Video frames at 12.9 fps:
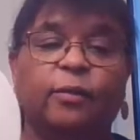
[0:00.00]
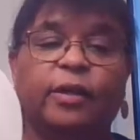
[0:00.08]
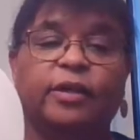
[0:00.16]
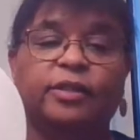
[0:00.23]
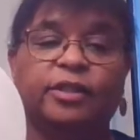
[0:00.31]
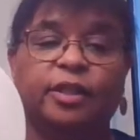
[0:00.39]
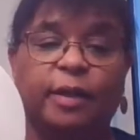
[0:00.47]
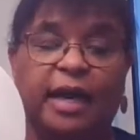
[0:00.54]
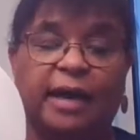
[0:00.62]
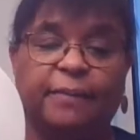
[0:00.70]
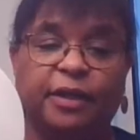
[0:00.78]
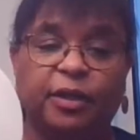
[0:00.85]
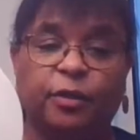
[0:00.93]
We are so
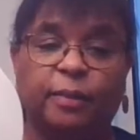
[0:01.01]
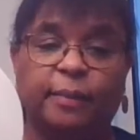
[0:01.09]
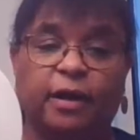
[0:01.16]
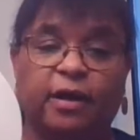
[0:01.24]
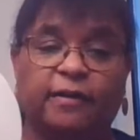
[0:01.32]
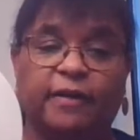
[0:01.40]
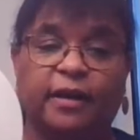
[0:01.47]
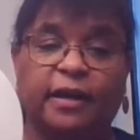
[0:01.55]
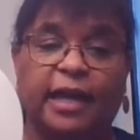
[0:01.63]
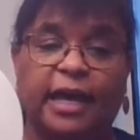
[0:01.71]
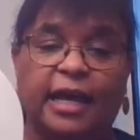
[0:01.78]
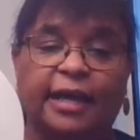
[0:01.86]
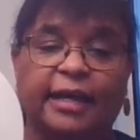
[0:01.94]
happy you are part of our
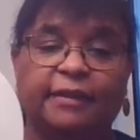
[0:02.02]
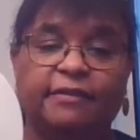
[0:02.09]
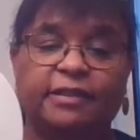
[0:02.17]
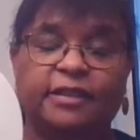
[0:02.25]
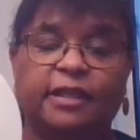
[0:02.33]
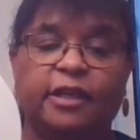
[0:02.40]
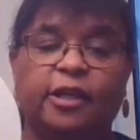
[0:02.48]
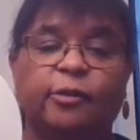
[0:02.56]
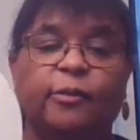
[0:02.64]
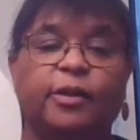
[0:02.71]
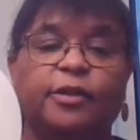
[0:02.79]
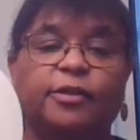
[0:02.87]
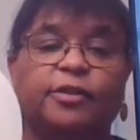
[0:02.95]
lives.
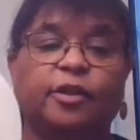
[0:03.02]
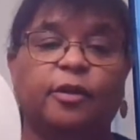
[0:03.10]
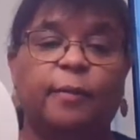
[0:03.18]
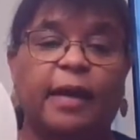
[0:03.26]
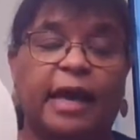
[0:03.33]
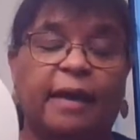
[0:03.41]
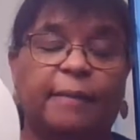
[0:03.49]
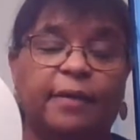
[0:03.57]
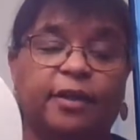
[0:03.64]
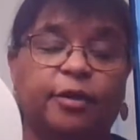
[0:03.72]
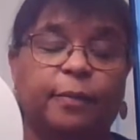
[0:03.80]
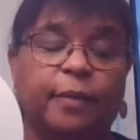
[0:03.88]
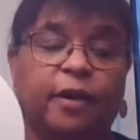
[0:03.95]
We are so happy
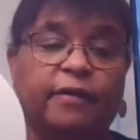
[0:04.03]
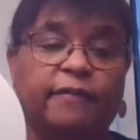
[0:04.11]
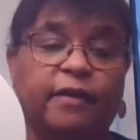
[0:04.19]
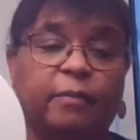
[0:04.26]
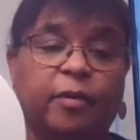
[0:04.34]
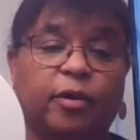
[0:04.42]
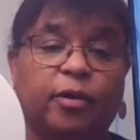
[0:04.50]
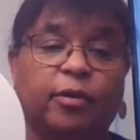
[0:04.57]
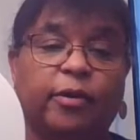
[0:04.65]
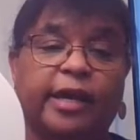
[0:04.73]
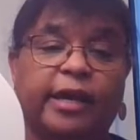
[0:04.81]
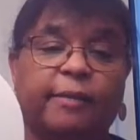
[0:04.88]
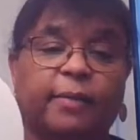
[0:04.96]
you're part of our
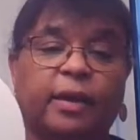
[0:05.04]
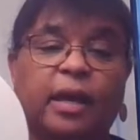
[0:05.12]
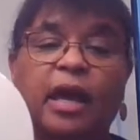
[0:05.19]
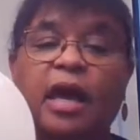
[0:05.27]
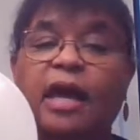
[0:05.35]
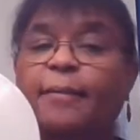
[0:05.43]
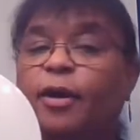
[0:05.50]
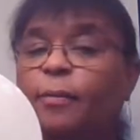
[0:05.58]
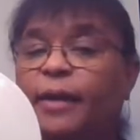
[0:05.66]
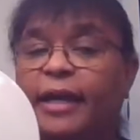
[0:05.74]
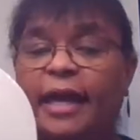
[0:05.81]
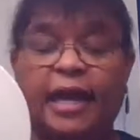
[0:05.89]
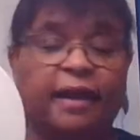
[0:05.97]
program. I'm
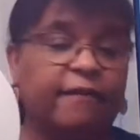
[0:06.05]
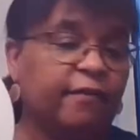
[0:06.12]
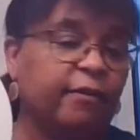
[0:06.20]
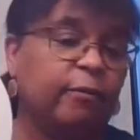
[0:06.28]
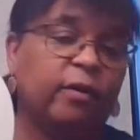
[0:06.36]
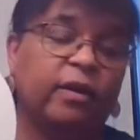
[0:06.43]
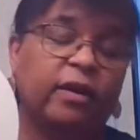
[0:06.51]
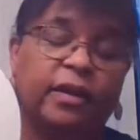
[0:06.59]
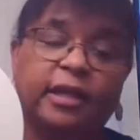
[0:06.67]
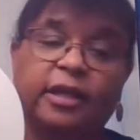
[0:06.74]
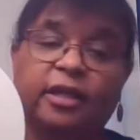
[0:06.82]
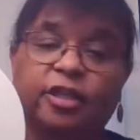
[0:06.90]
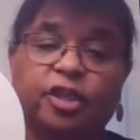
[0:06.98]
hoping
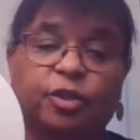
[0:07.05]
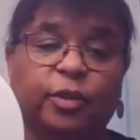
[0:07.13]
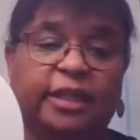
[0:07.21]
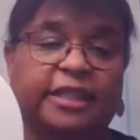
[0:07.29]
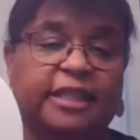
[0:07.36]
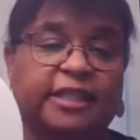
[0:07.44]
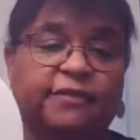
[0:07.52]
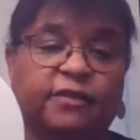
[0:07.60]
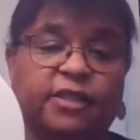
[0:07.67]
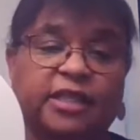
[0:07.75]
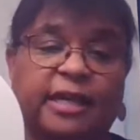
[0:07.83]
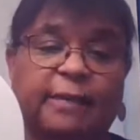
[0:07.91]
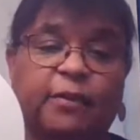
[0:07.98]
everyone joins us
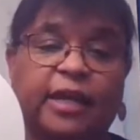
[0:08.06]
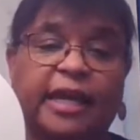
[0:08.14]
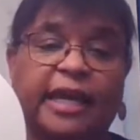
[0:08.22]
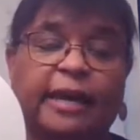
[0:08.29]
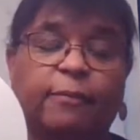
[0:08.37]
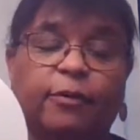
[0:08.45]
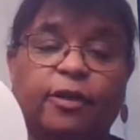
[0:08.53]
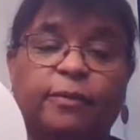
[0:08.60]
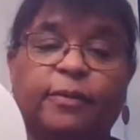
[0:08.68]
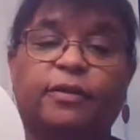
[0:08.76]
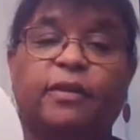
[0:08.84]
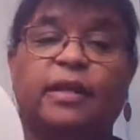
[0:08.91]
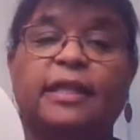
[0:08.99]
for summer camp. We're going
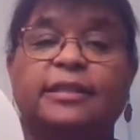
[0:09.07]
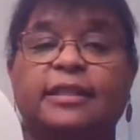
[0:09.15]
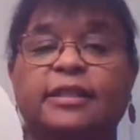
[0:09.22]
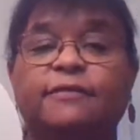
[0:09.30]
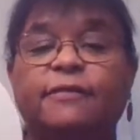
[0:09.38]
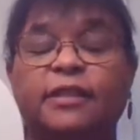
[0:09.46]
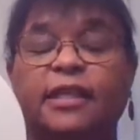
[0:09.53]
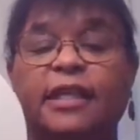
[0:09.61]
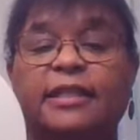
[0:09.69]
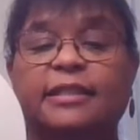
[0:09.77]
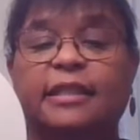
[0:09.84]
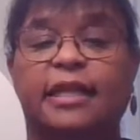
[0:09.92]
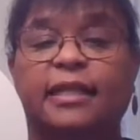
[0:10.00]
to do lots of different
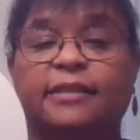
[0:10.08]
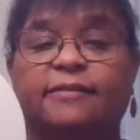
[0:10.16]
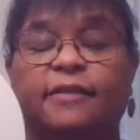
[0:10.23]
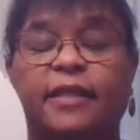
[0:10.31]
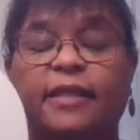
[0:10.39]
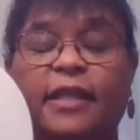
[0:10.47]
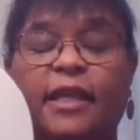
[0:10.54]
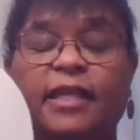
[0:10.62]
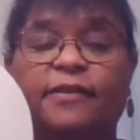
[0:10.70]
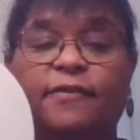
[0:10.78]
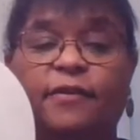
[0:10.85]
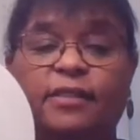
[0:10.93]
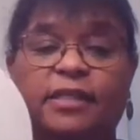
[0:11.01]
things and lots of fun
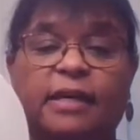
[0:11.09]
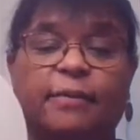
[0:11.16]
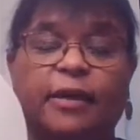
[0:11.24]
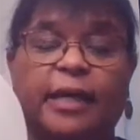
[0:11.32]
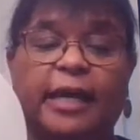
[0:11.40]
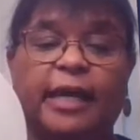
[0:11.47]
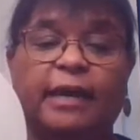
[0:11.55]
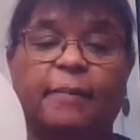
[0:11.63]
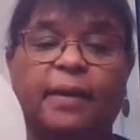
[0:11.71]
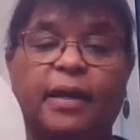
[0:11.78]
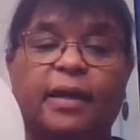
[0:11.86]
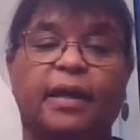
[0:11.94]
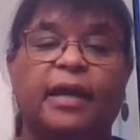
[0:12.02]
things for summer camp.
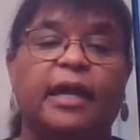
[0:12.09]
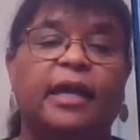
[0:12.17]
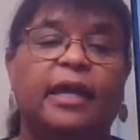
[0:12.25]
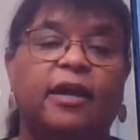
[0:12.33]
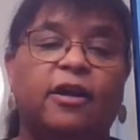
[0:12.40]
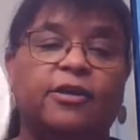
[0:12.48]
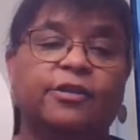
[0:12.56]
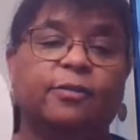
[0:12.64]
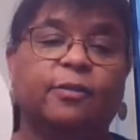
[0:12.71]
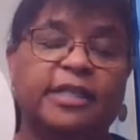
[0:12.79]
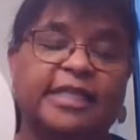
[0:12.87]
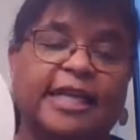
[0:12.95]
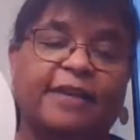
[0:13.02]
And I also
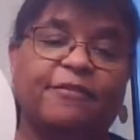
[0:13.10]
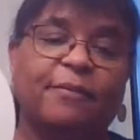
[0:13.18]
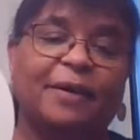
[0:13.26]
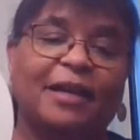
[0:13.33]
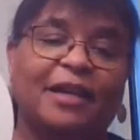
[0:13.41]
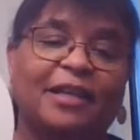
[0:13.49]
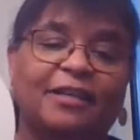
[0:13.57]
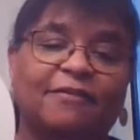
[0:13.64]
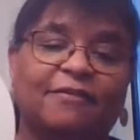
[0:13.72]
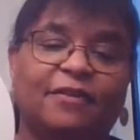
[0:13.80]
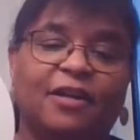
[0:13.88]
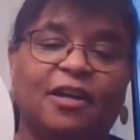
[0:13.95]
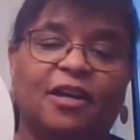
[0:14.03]
want to see everybody in the
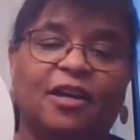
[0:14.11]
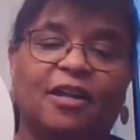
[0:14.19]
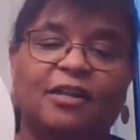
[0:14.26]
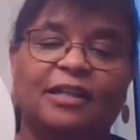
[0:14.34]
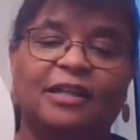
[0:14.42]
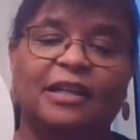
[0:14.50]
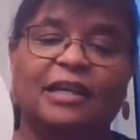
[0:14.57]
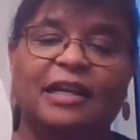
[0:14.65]
fall.